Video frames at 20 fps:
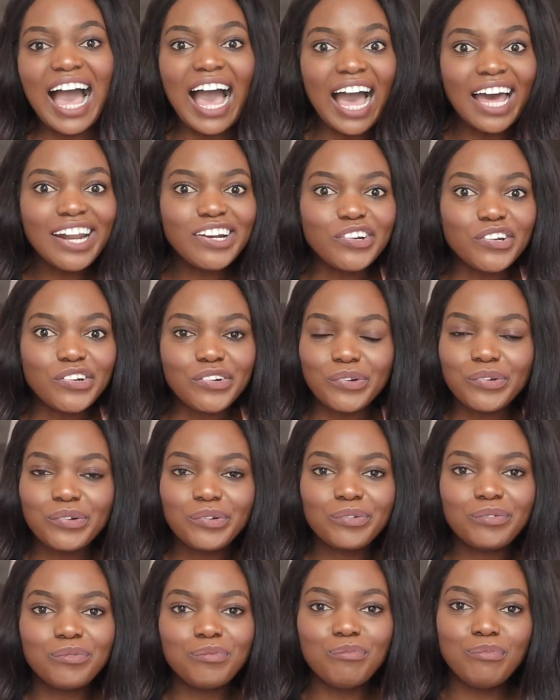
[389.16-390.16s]
I don't know,
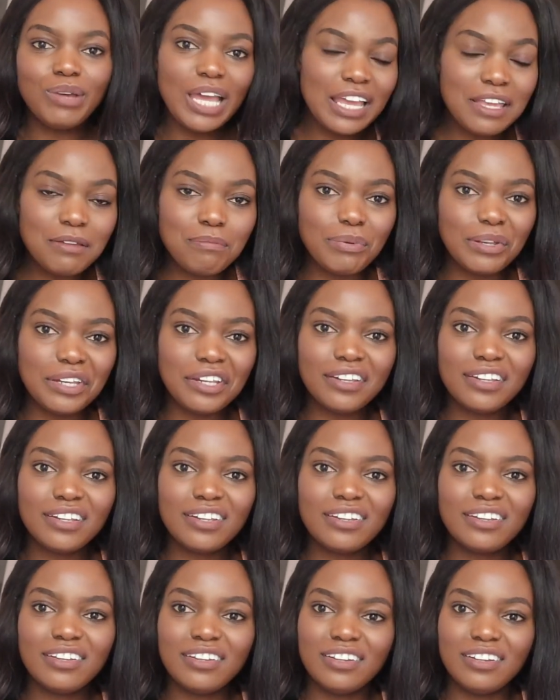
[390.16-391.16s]
maybe.
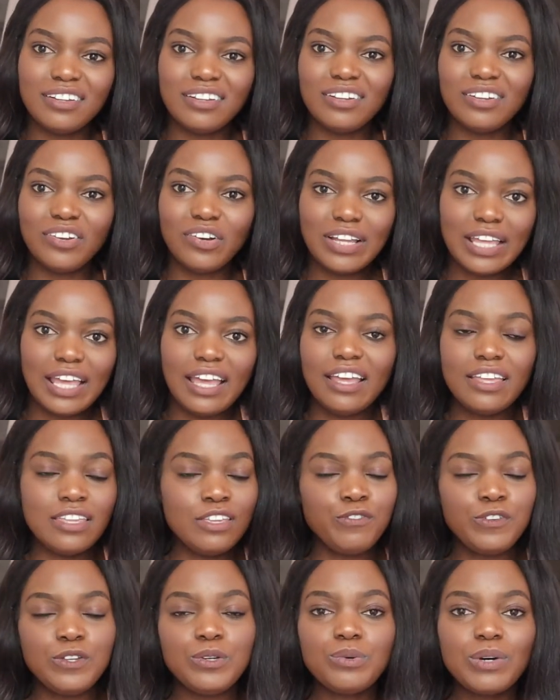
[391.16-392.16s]
Okay,
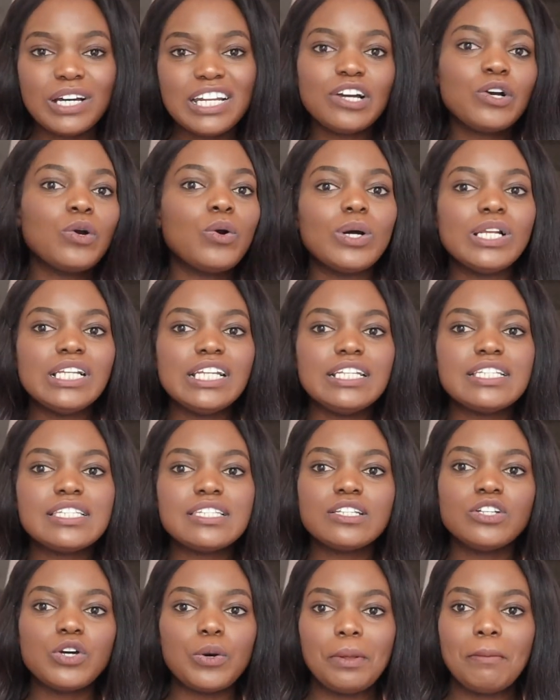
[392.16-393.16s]
if you want to call
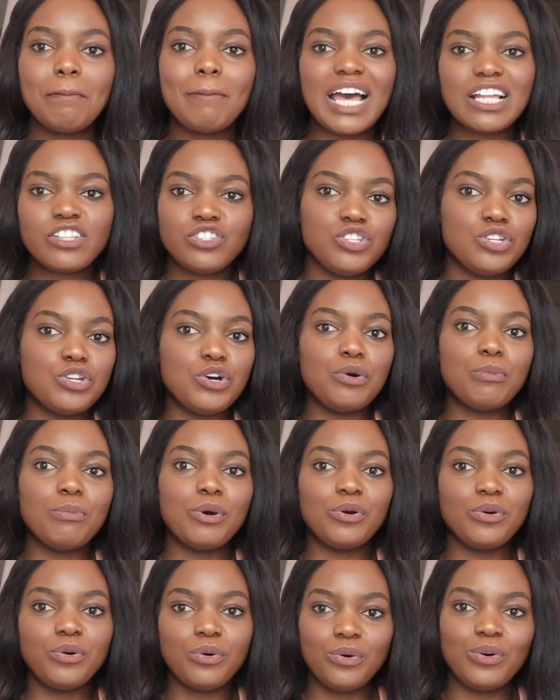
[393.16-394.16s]
it going back to
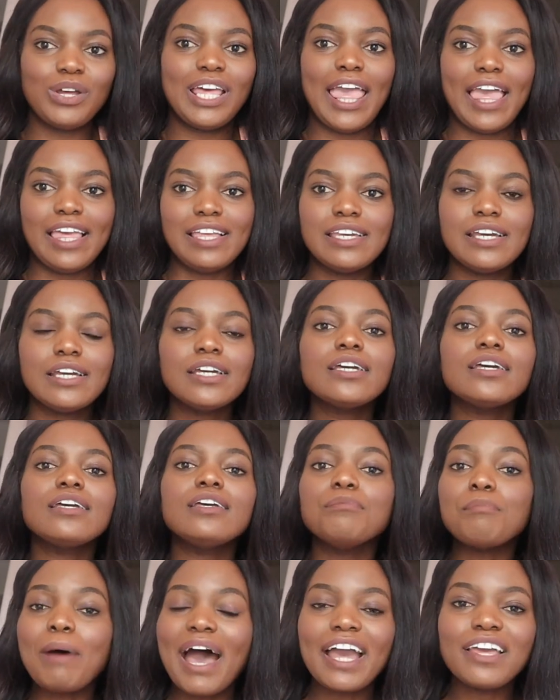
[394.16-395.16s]
normal, okay,
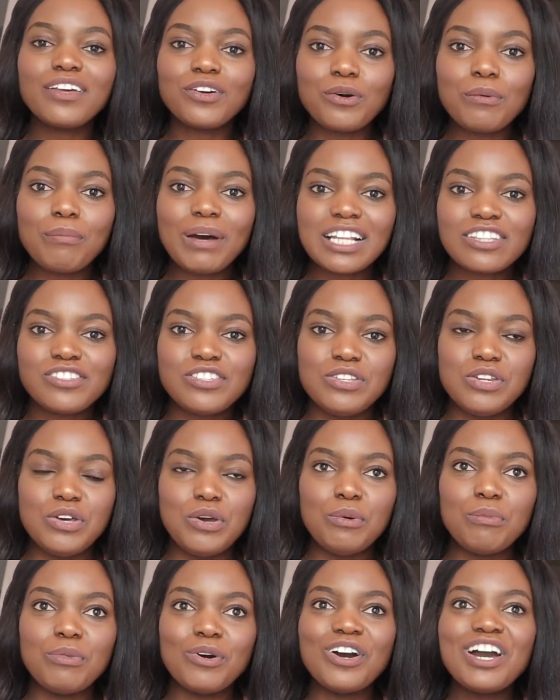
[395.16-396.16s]
it might go back to
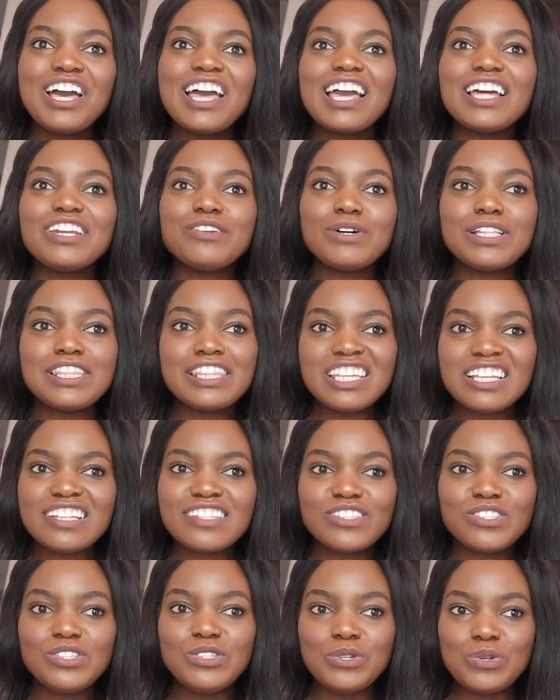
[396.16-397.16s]
normal. And when
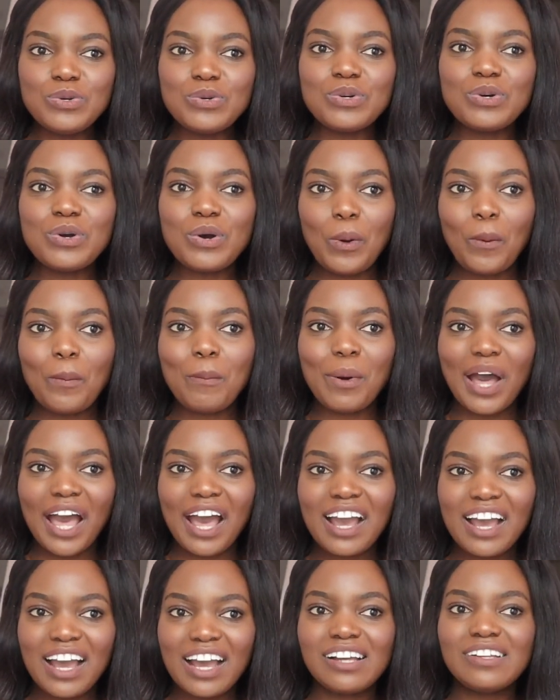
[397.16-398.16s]
things do go
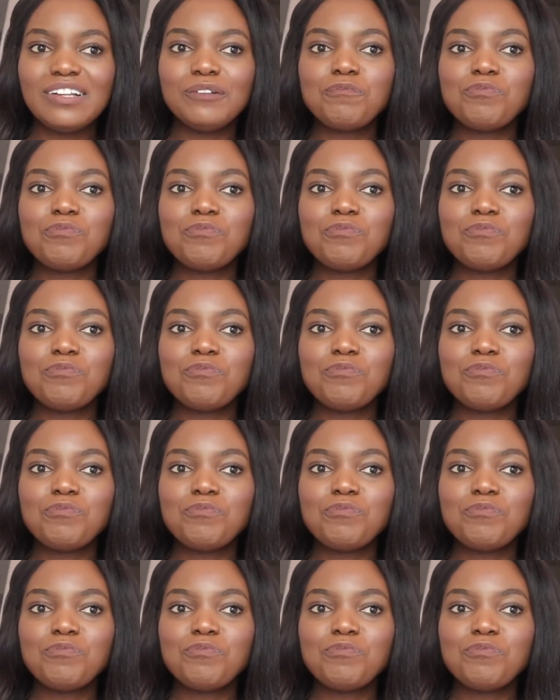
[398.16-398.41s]
back